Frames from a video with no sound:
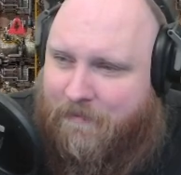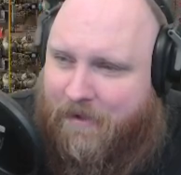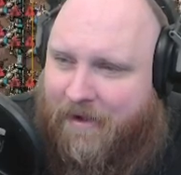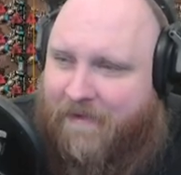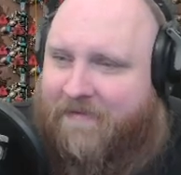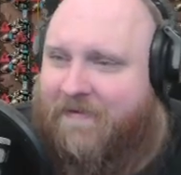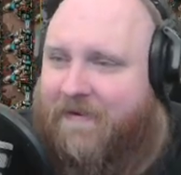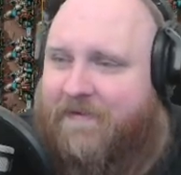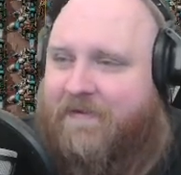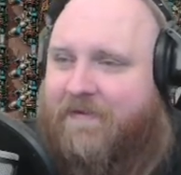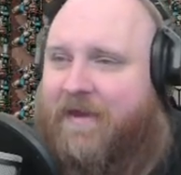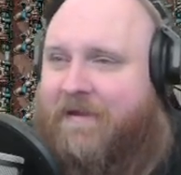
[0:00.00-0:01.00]
Let's
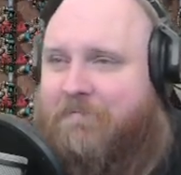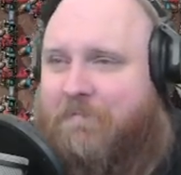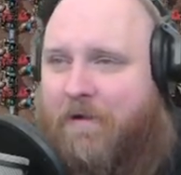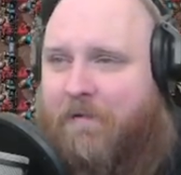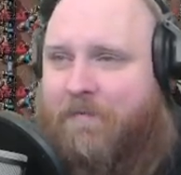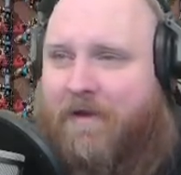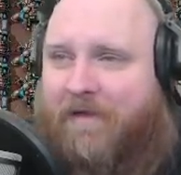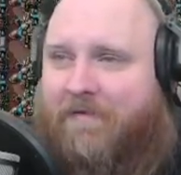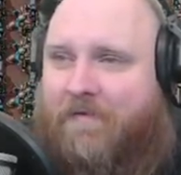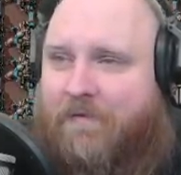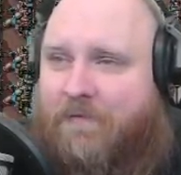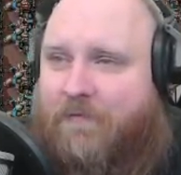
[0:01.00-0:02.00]
disconnect the power
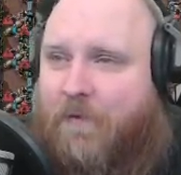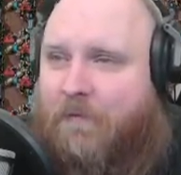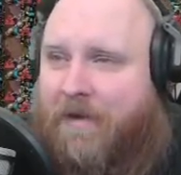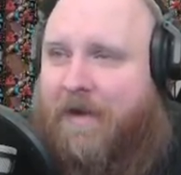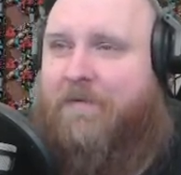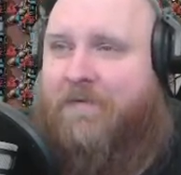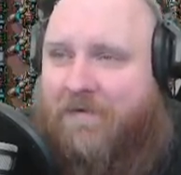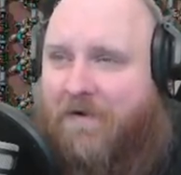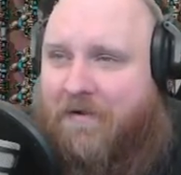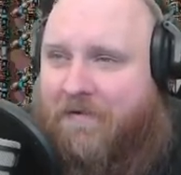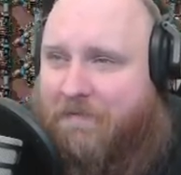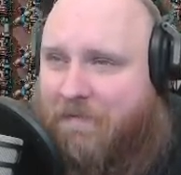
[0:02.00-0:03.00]
plants from the
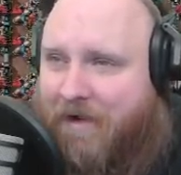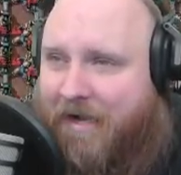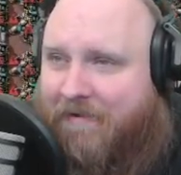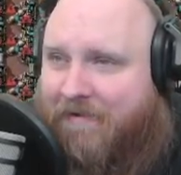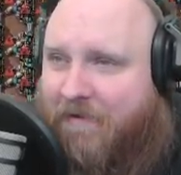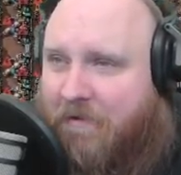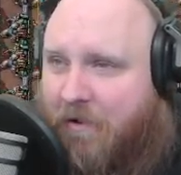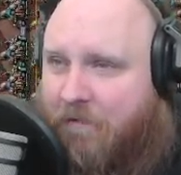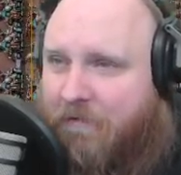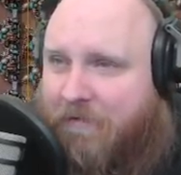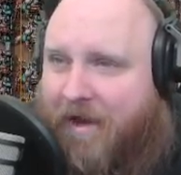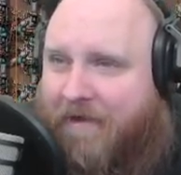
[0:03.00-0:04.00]
outside. Let's start
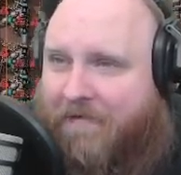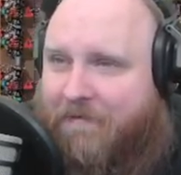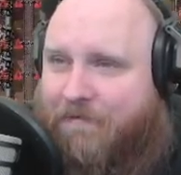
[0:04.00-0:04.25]
off with that.